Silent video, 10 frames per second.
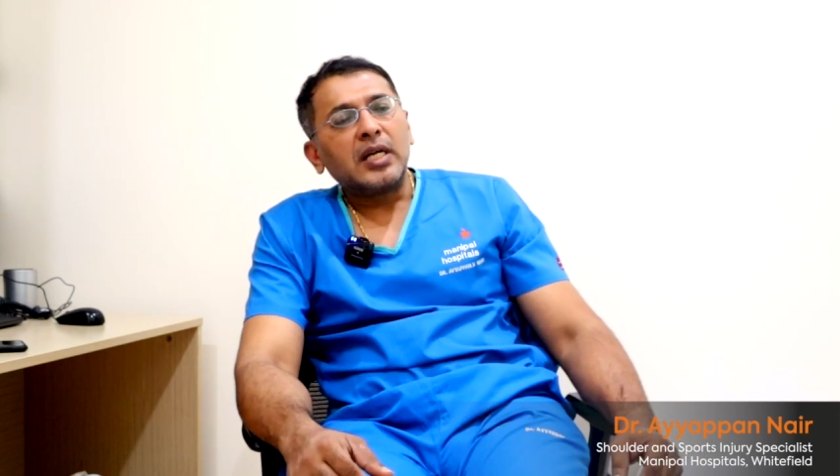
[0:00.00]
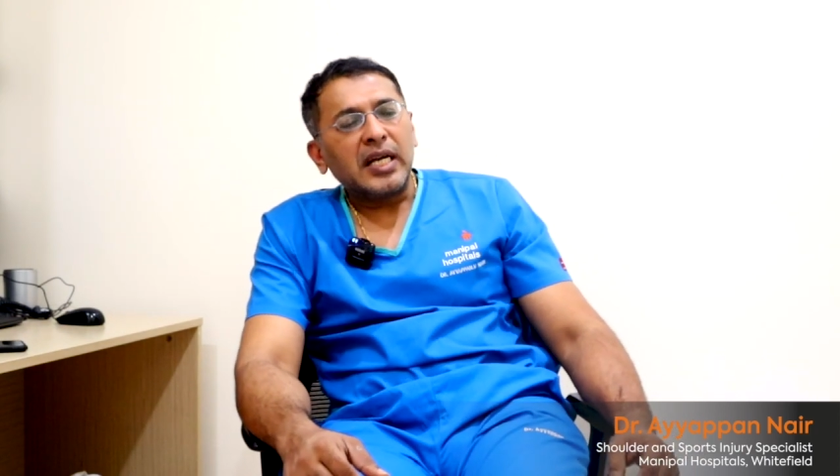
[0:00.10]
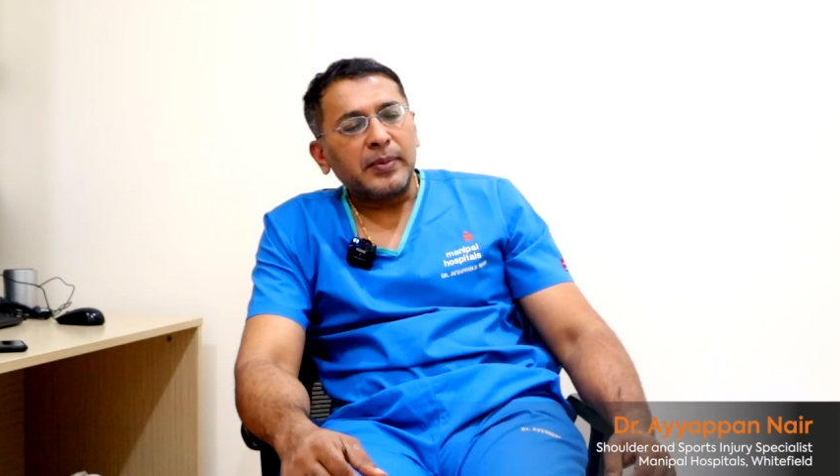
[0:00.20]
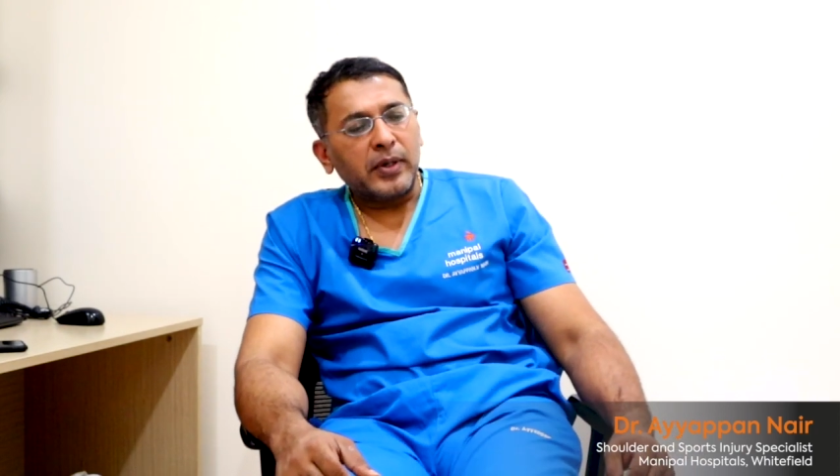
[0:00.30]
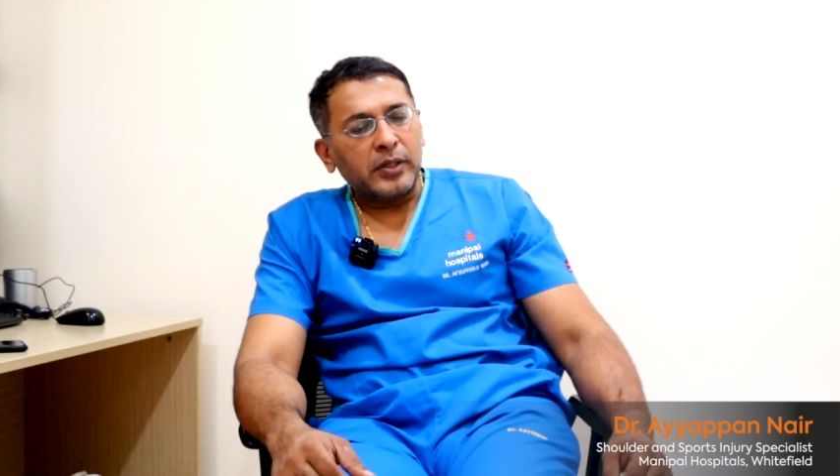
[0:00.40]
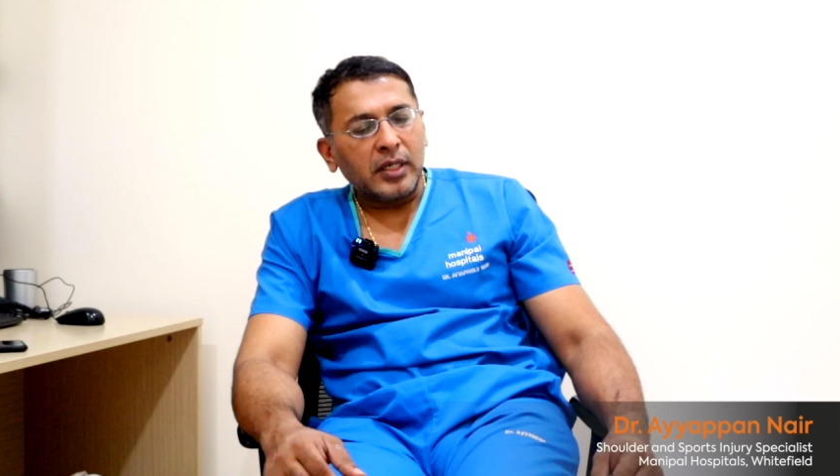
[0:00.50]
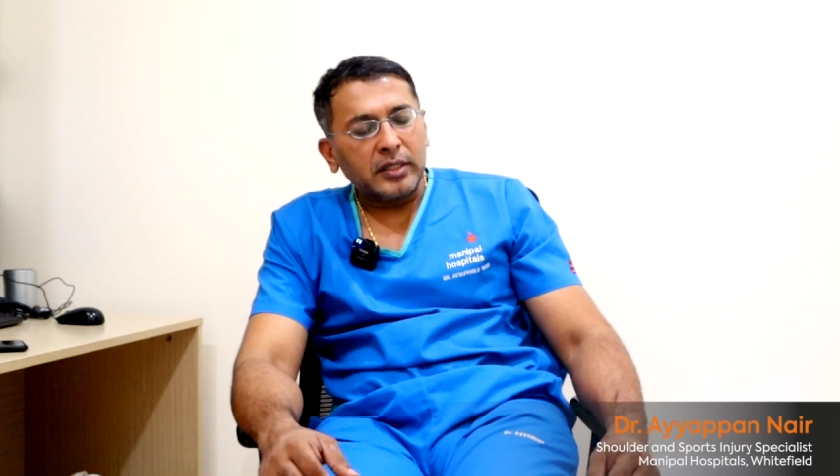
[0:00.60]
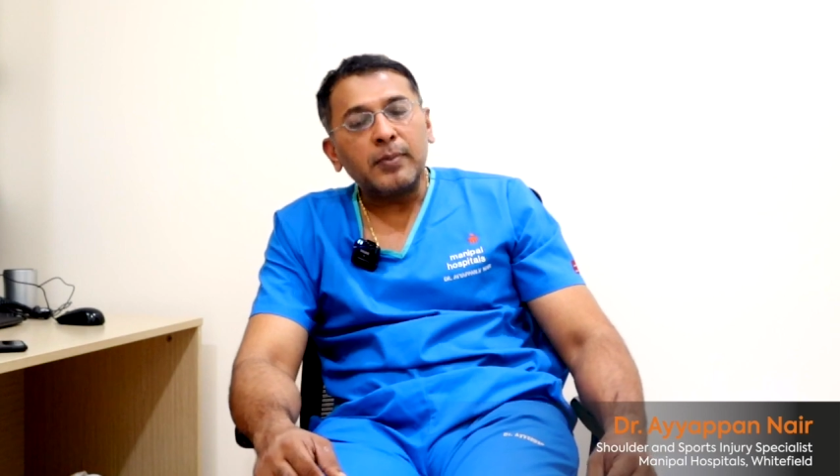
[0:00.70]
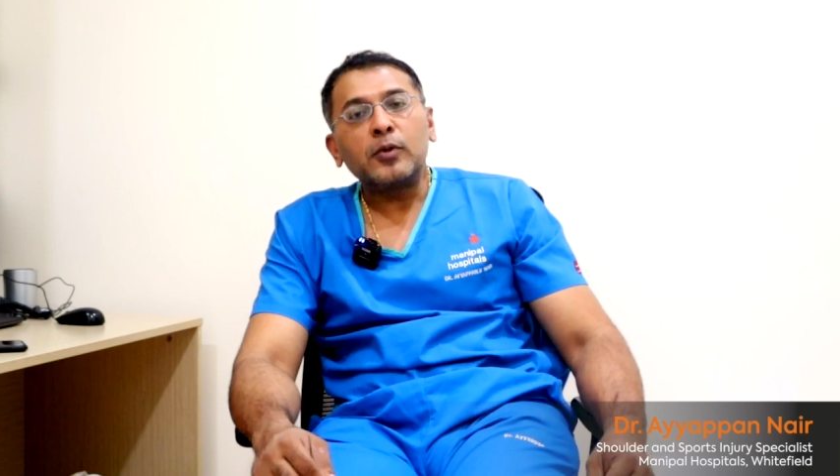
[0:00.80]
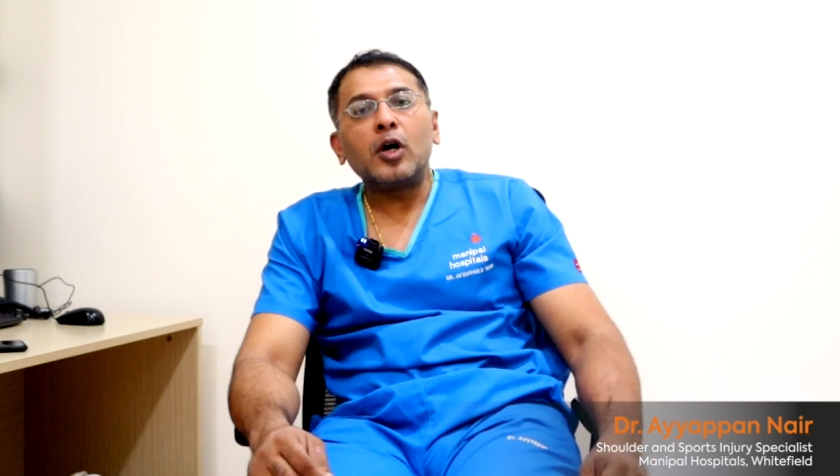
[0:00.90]
about
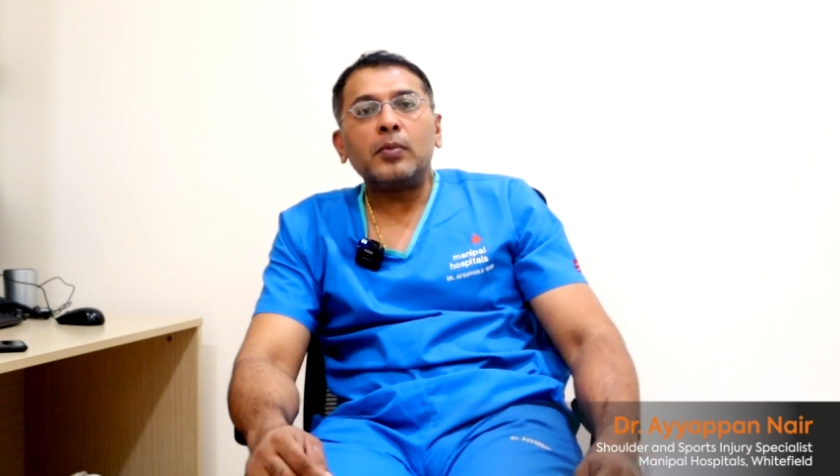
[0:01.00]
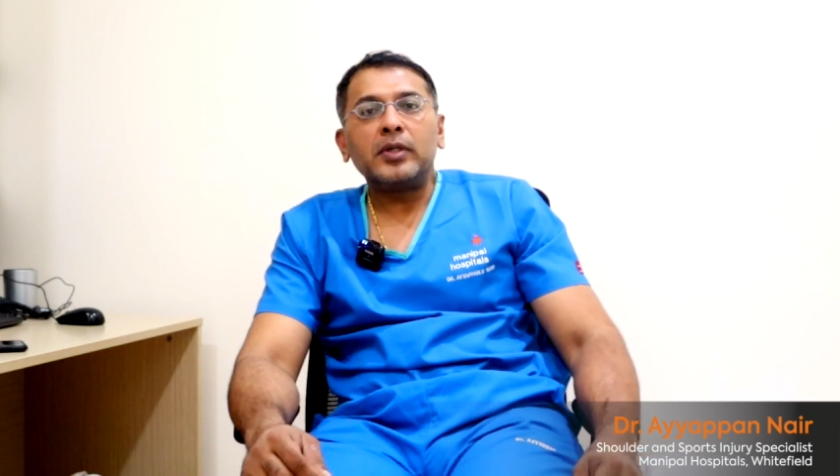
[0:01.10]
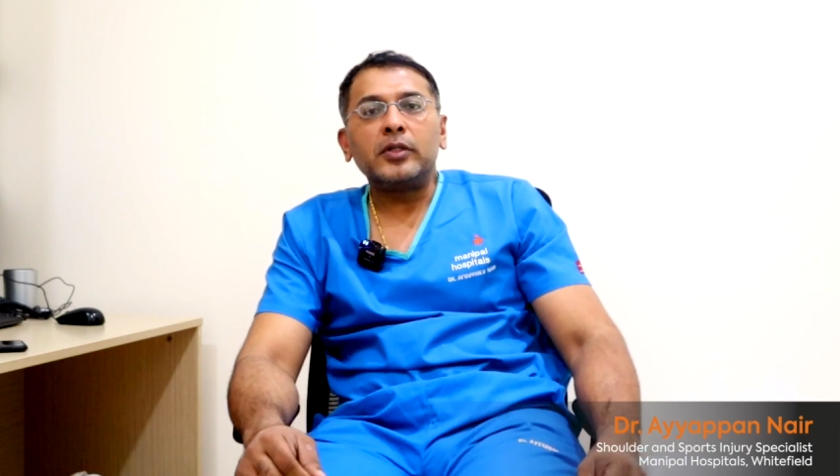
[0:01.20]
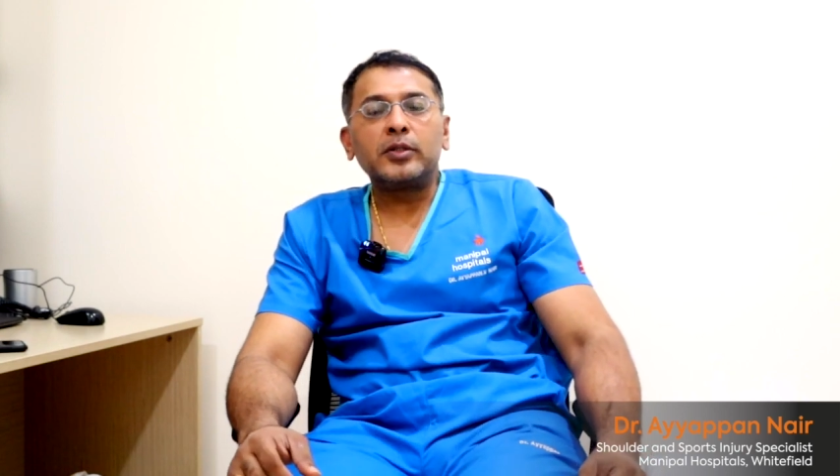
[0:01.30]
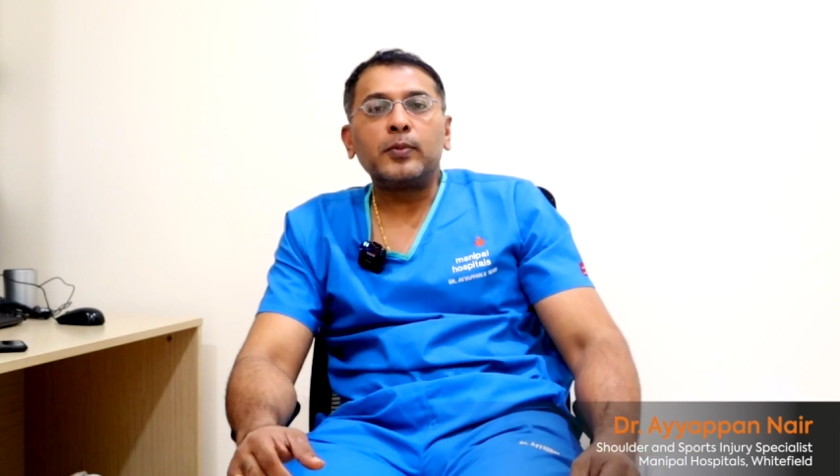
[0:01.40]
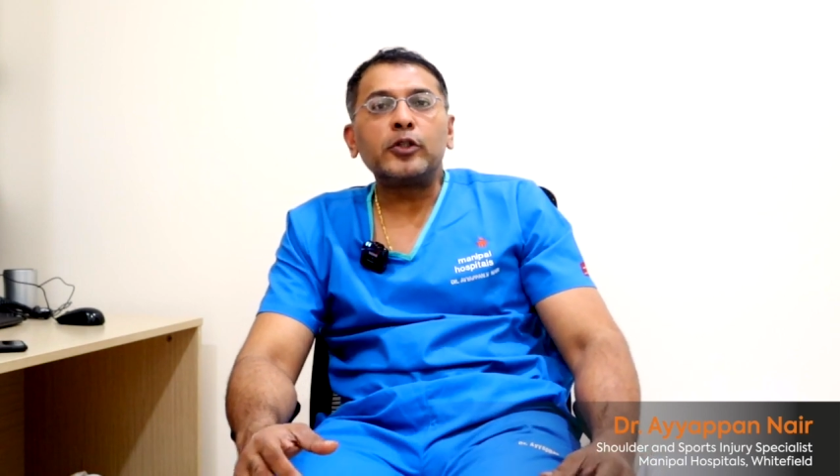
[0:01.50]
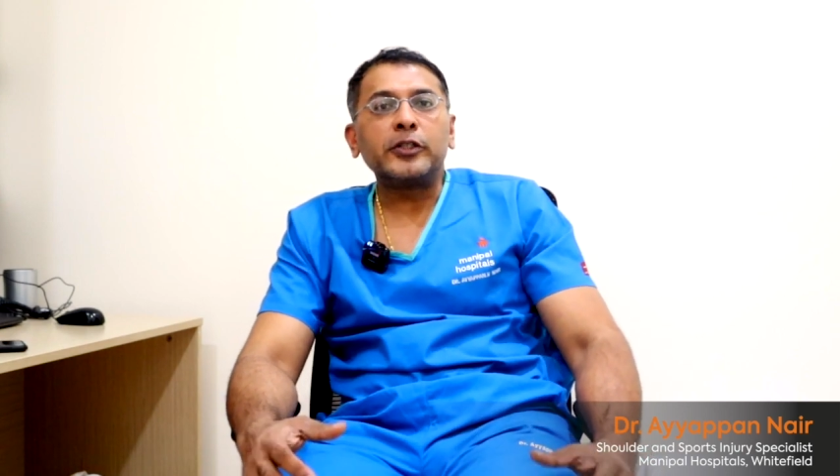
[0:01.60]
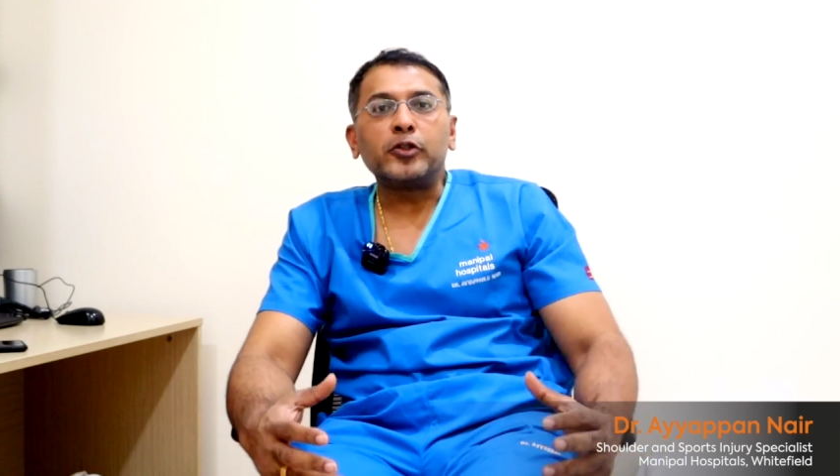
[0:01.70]
some common sports